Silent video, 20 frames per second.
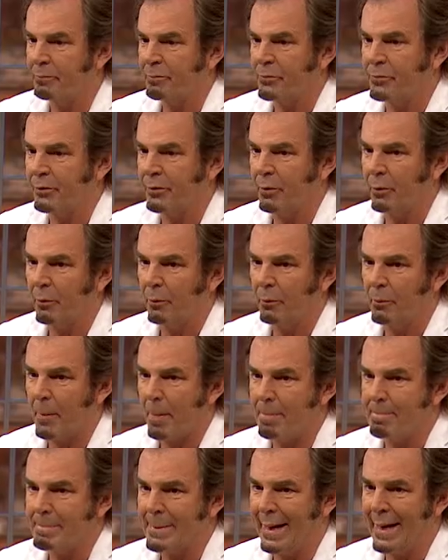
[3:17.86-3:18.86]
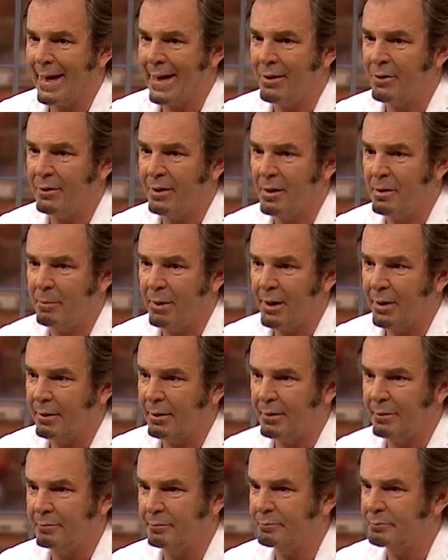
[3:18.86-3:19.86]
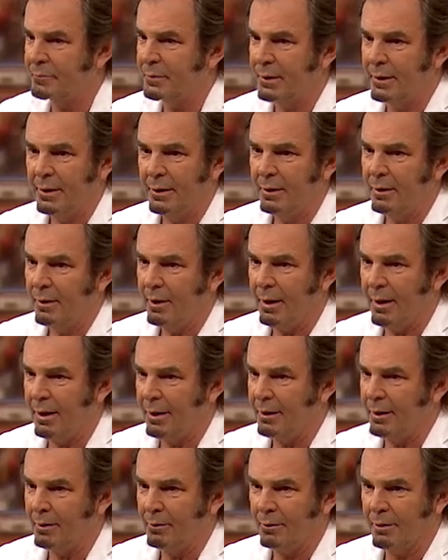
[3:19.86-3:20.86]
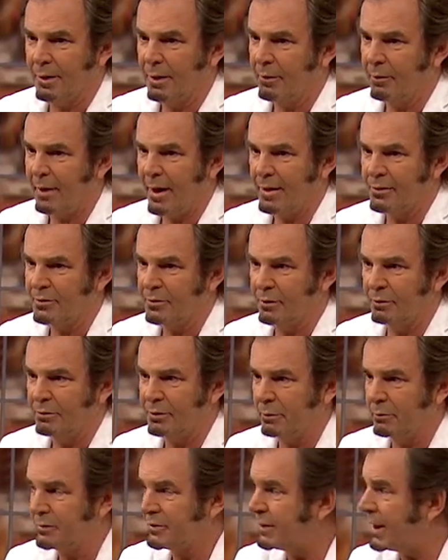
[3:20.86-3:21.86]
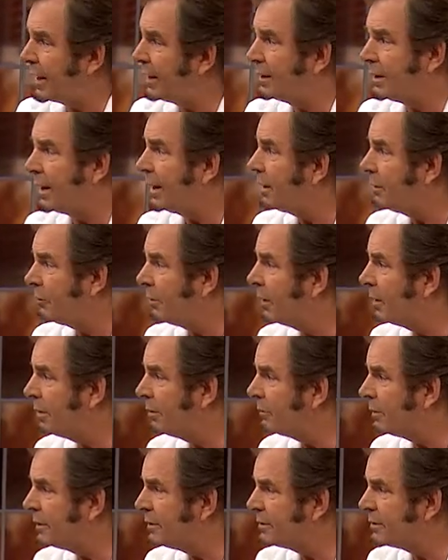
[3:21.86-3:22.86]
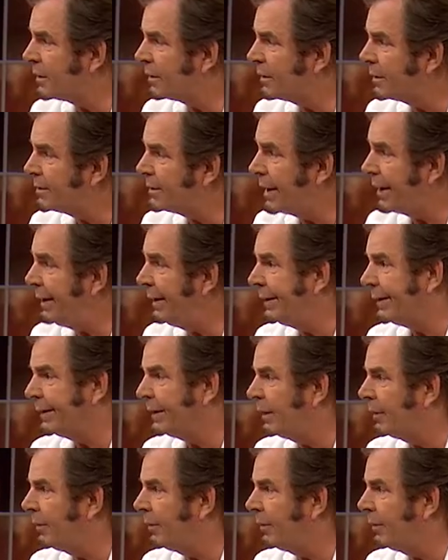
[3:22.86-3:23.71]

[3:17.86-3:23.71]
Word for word: So I had her email and you know, asked her if she was dating anyone, and we started dating, you